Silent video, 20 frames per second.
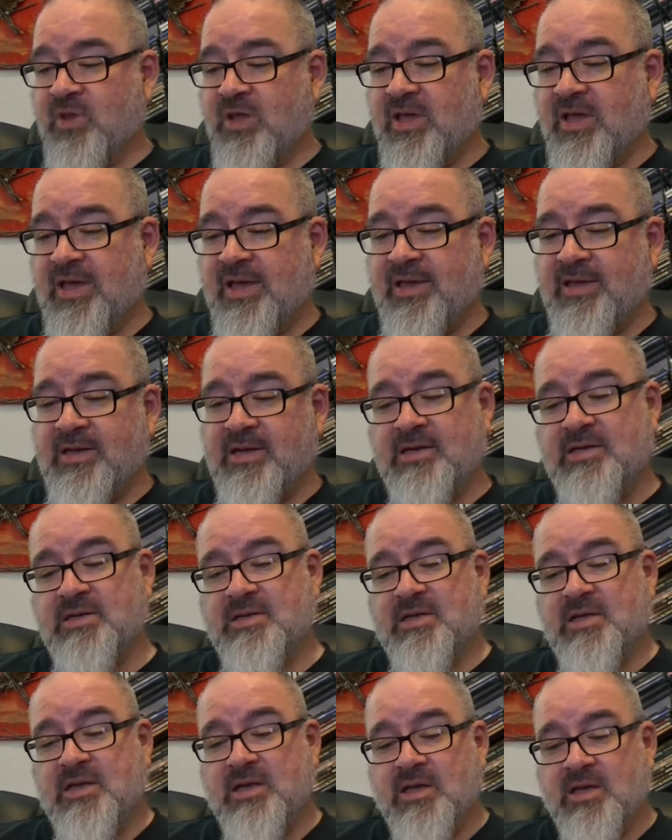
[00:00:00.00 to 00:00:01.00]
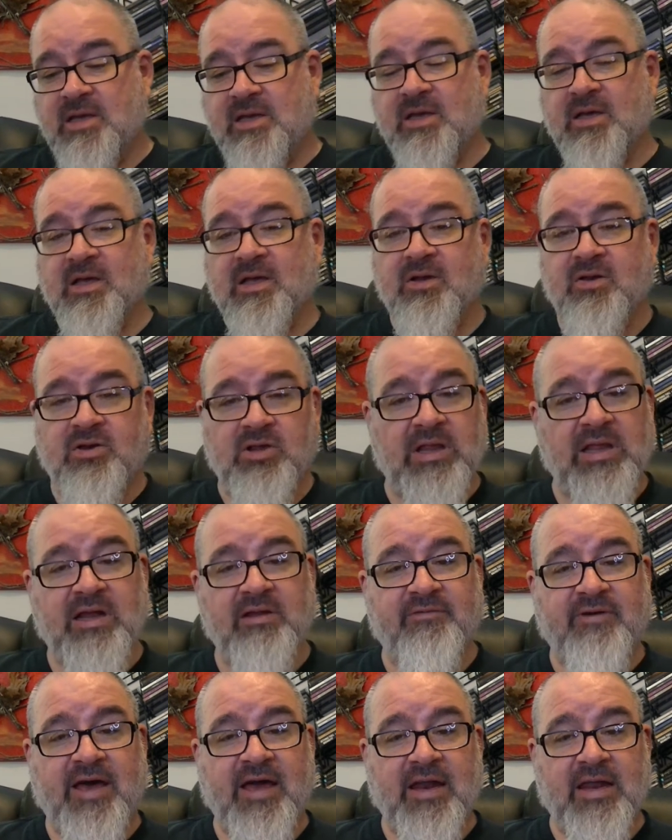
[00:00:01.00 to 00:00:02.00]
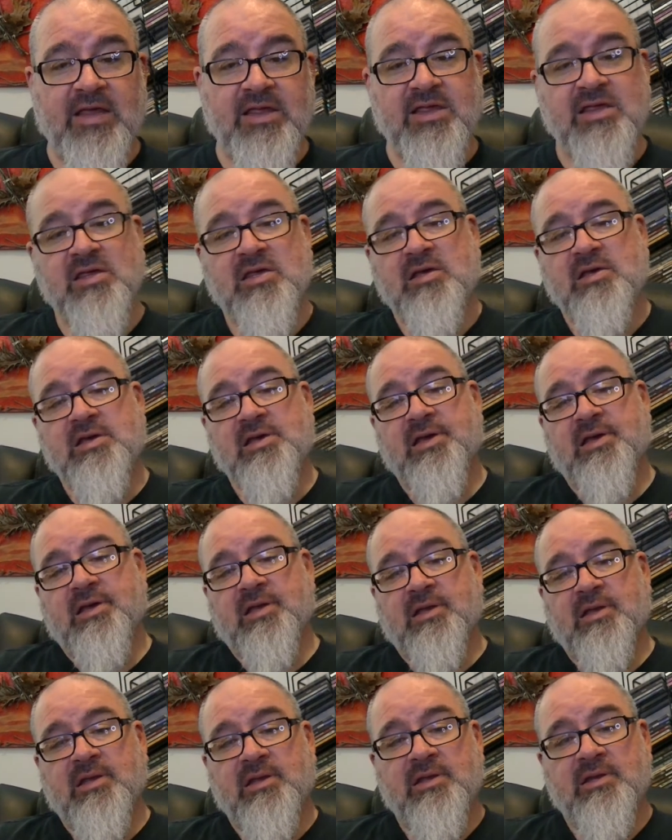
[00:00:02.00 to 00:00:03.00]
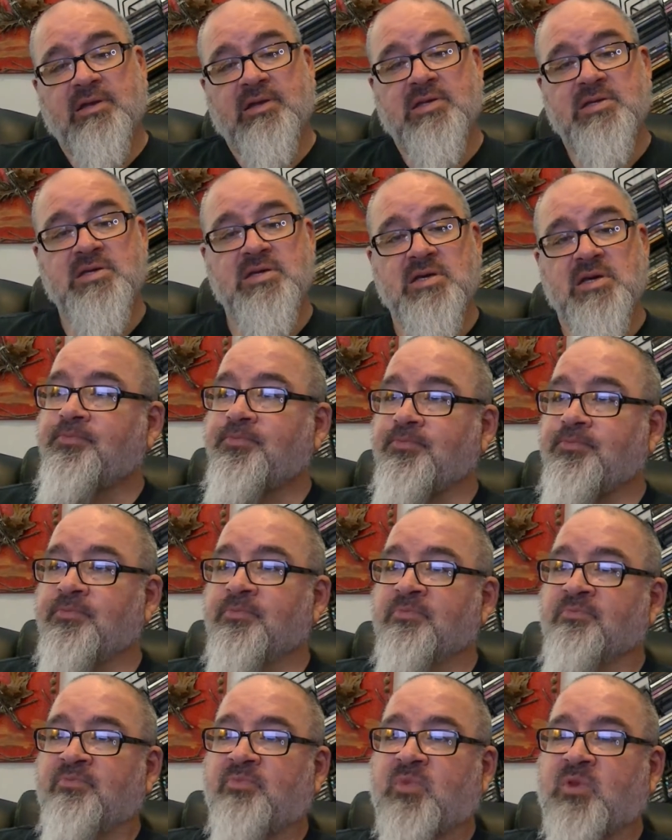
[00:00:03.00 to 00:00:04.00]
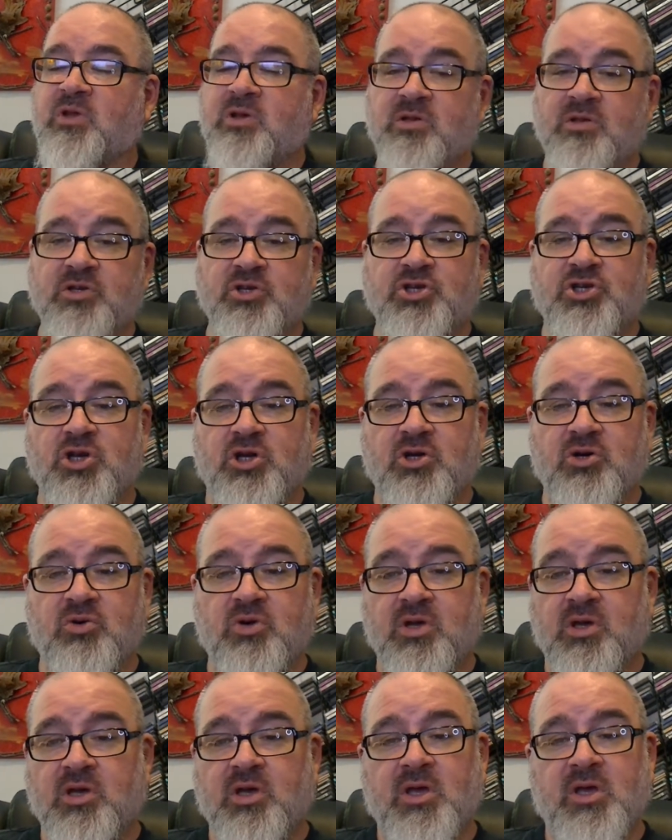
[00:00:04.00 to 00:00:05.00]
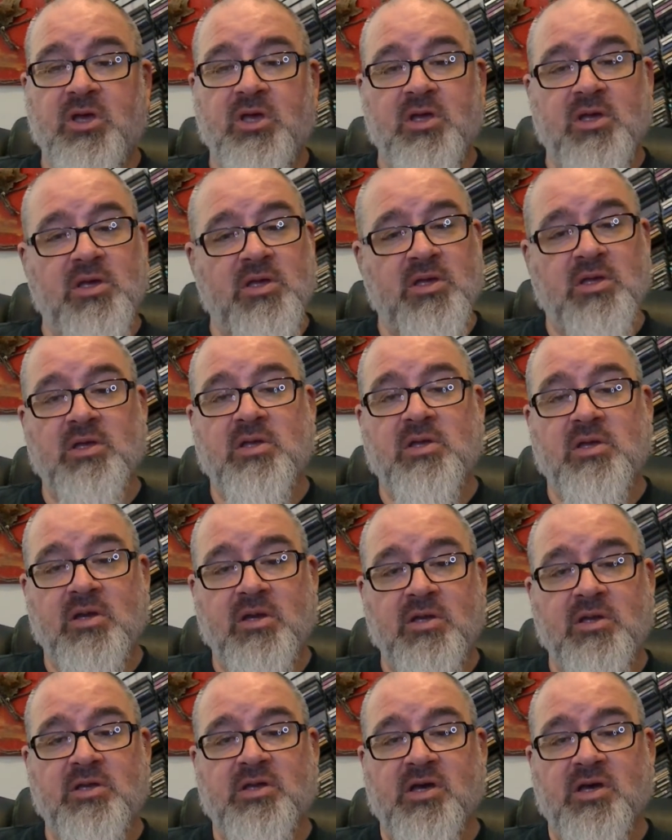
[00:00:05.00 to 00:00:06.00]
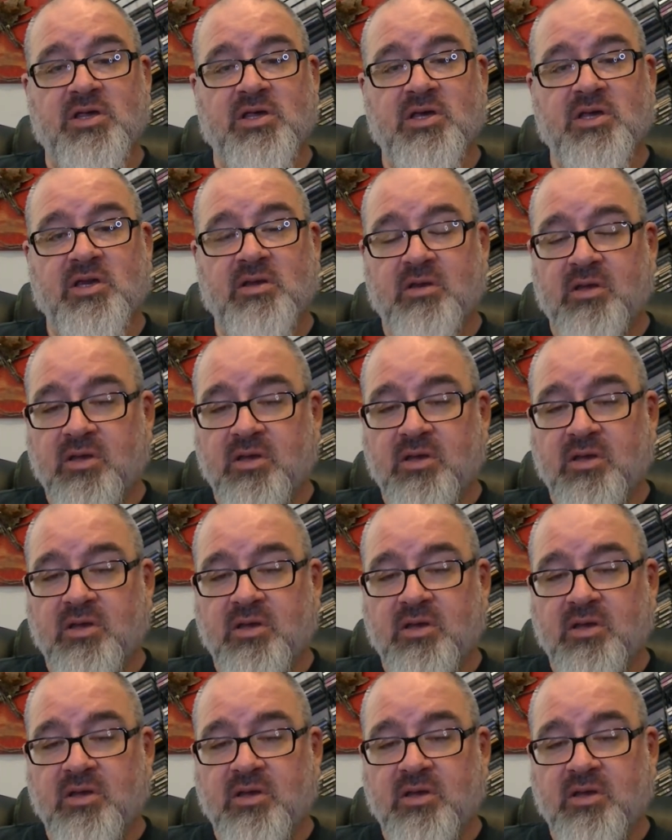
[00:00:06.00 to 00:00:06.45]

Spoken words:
and there's a lot of violence, and the show does it